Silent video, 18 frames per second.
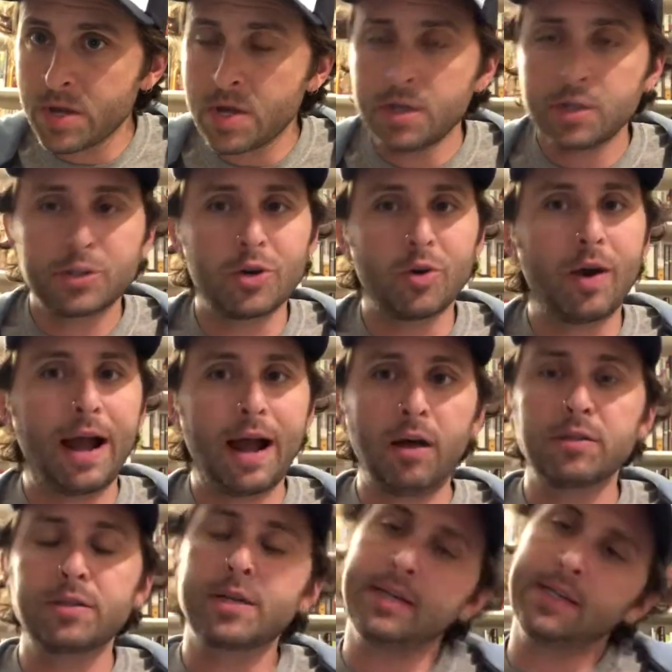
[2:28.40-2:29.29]
So
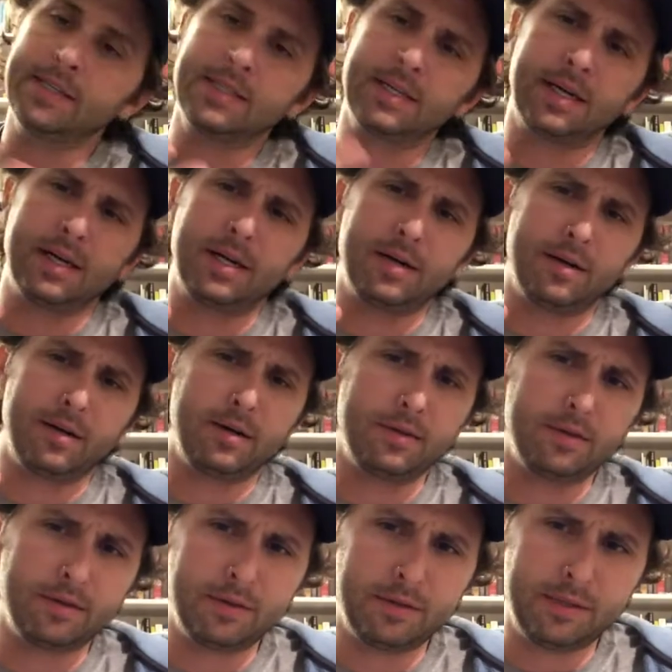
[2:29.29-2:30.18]
Alta is
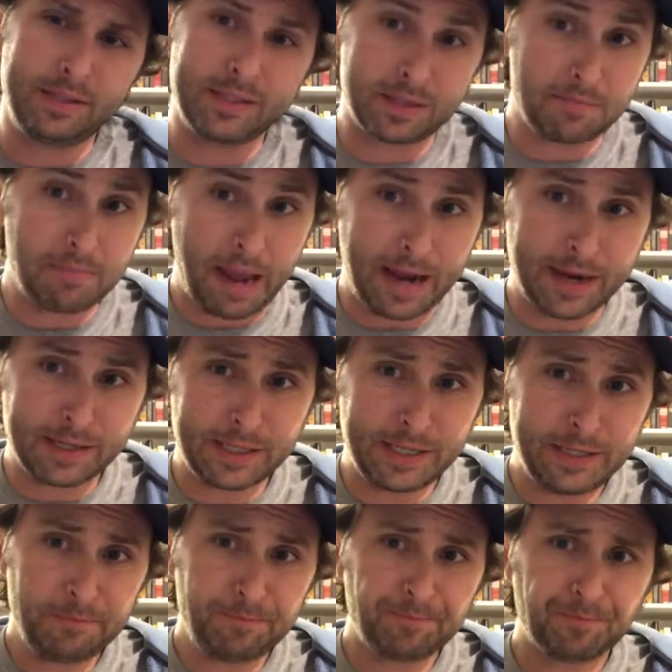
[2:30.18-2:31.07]
a magazine.